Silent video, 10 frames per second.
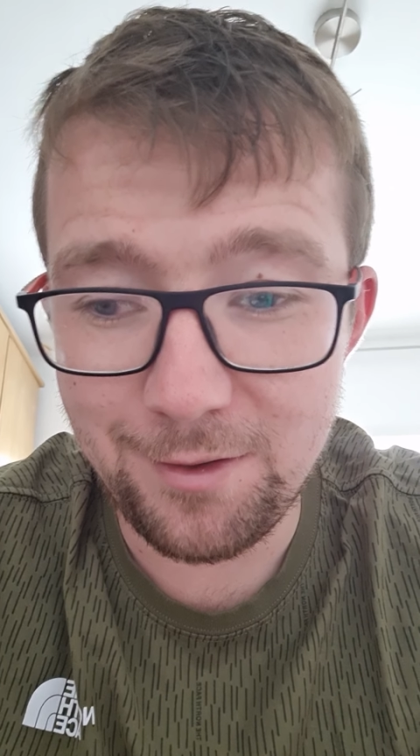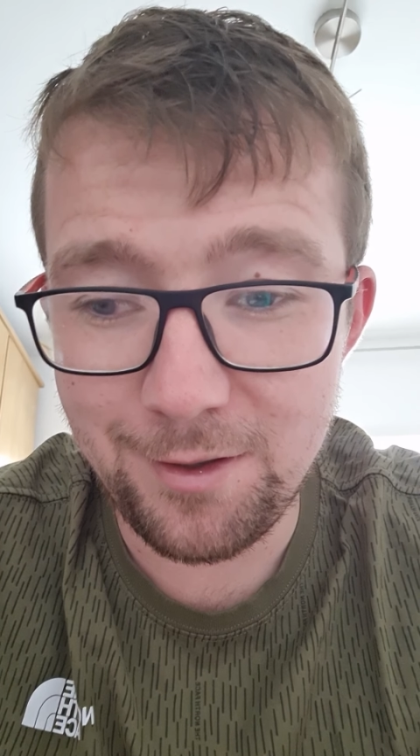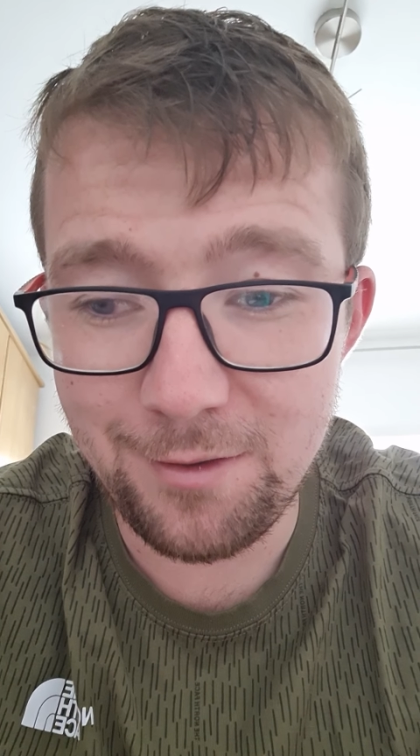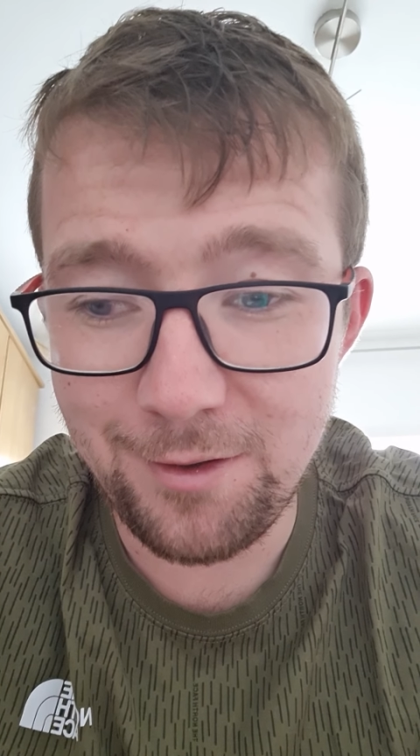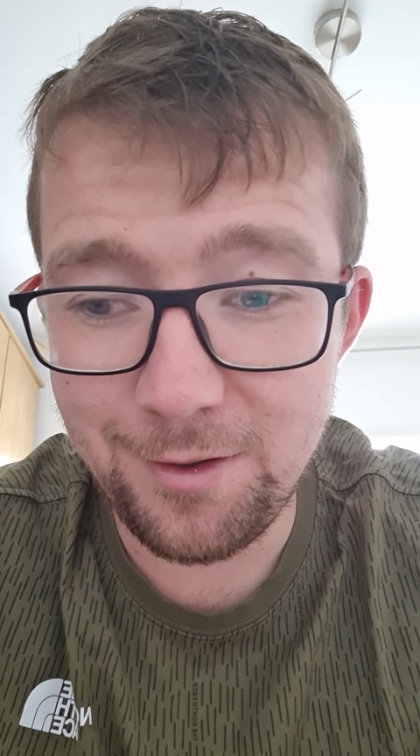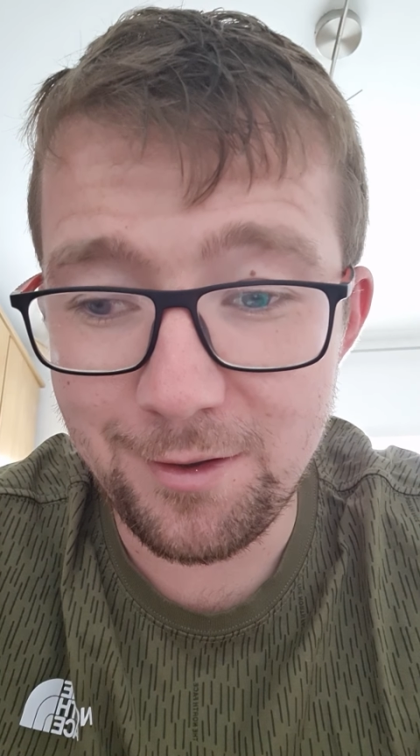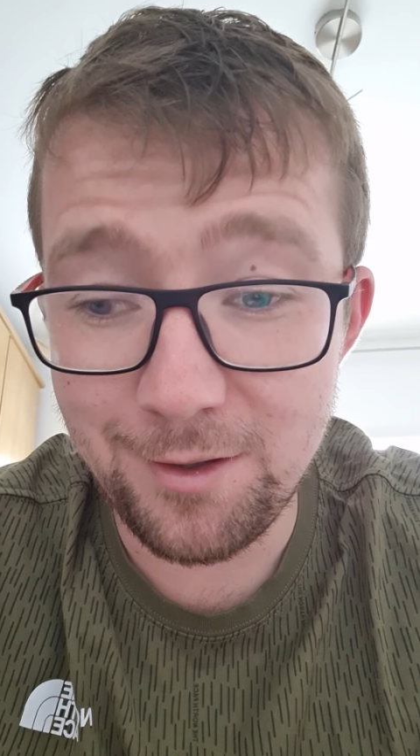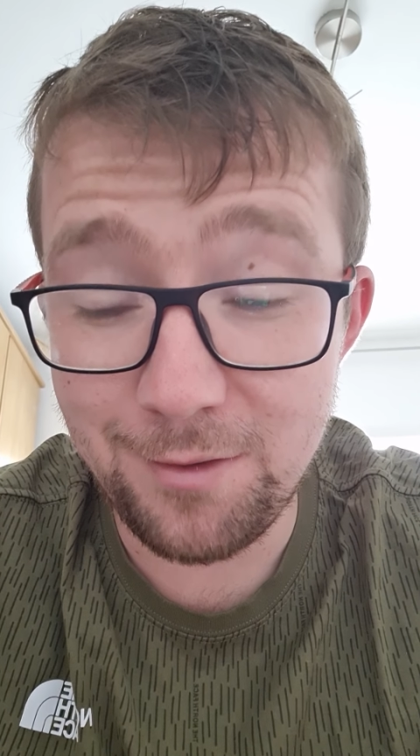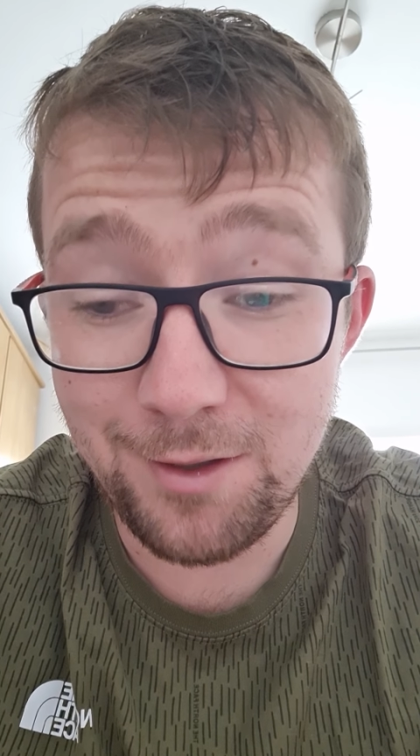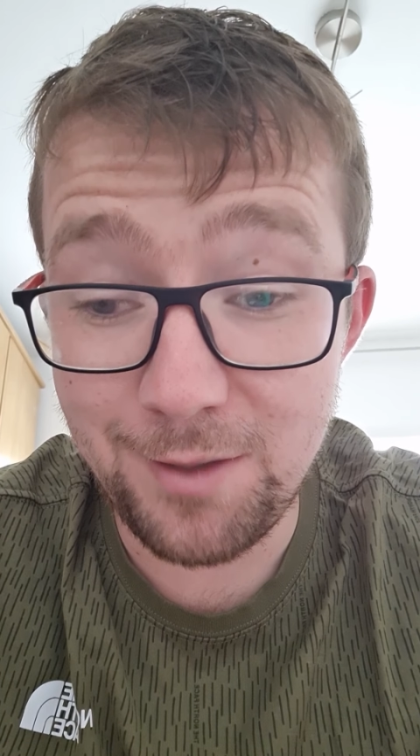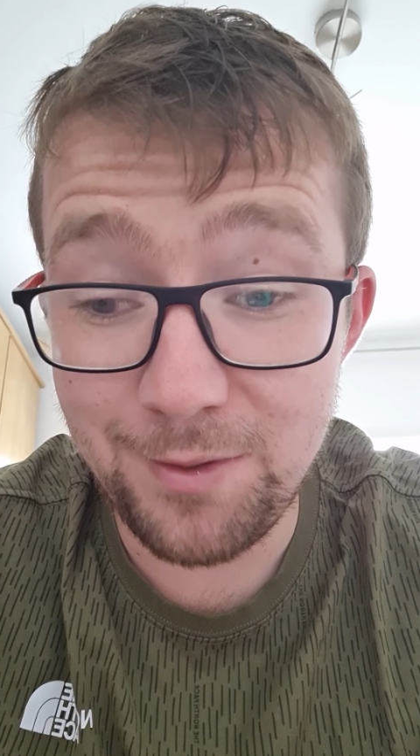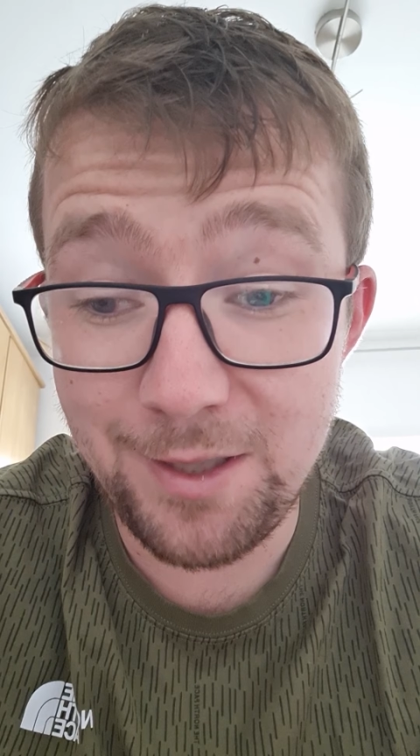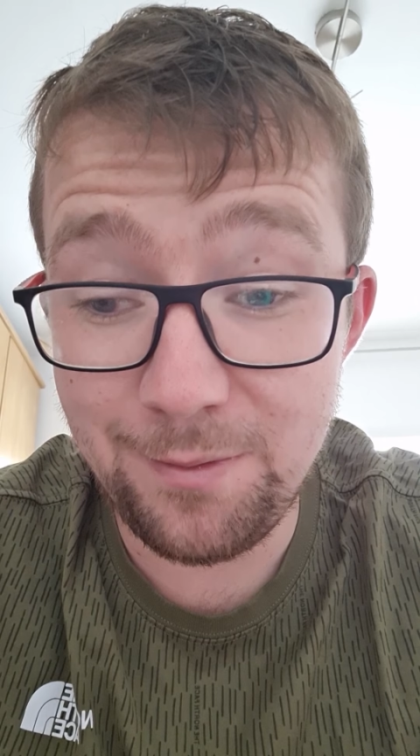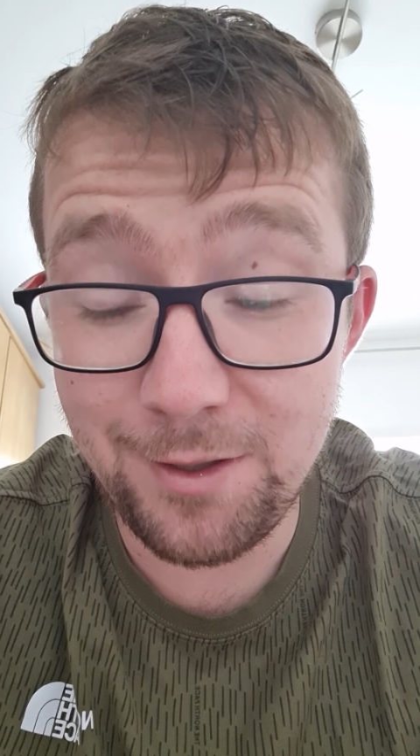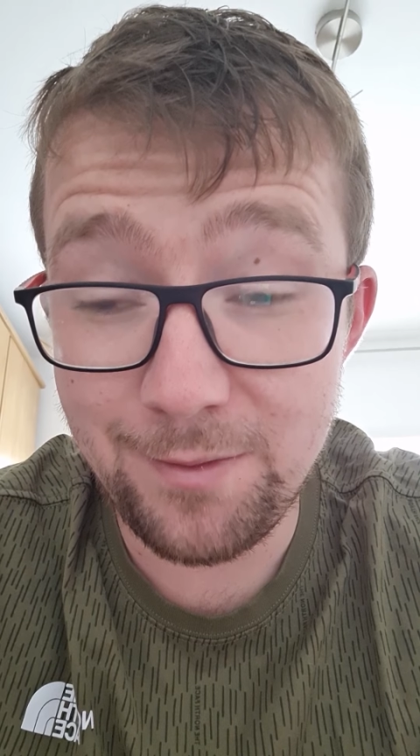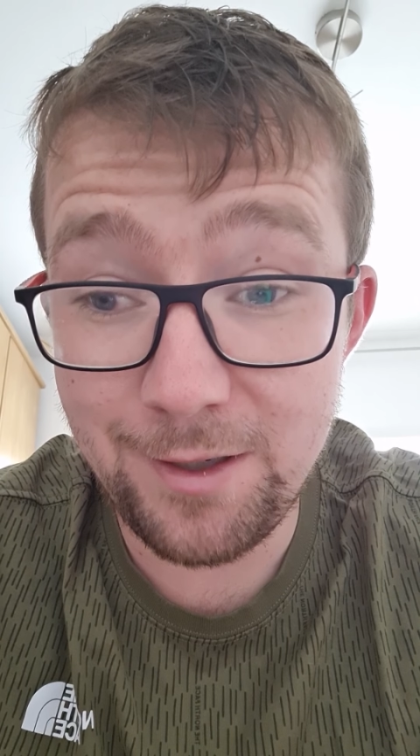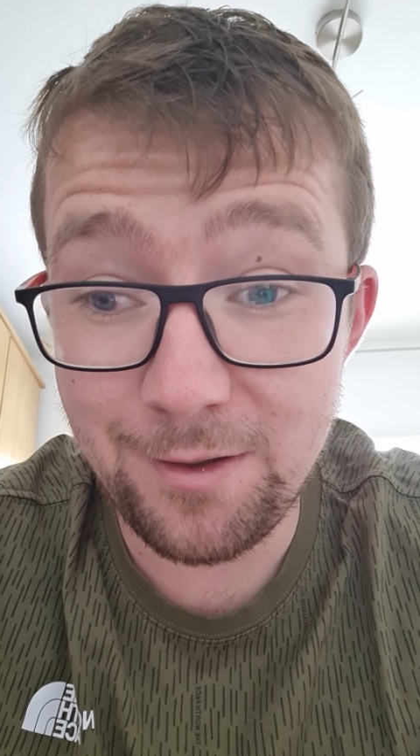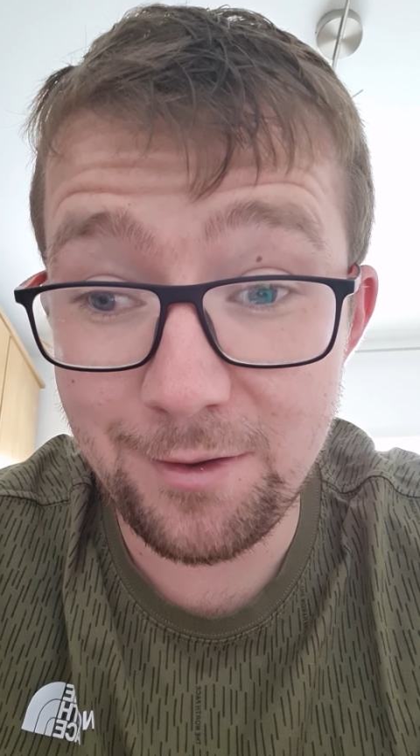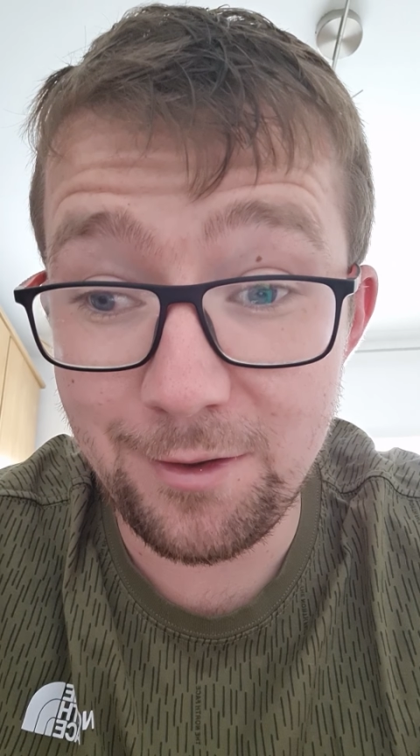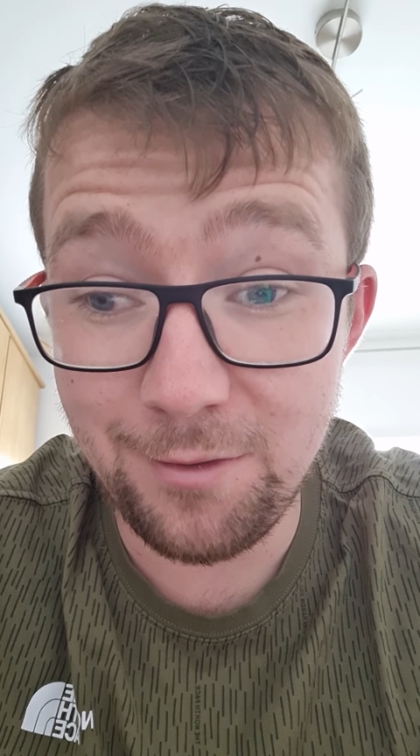And like I know a lot of people are making
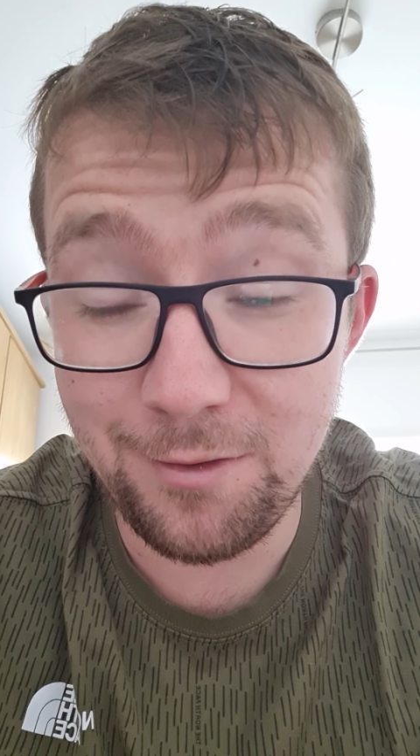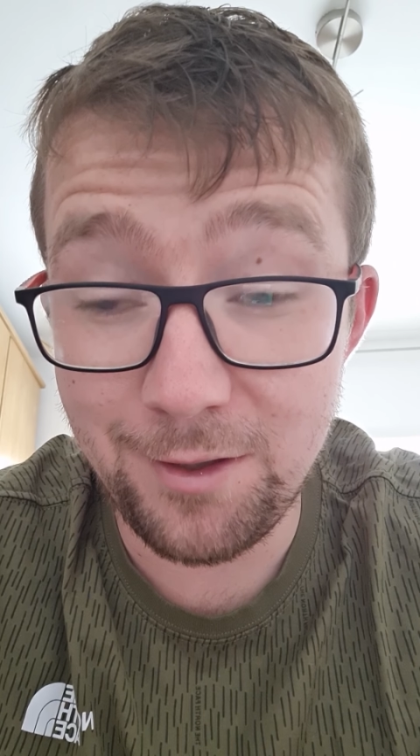excuses.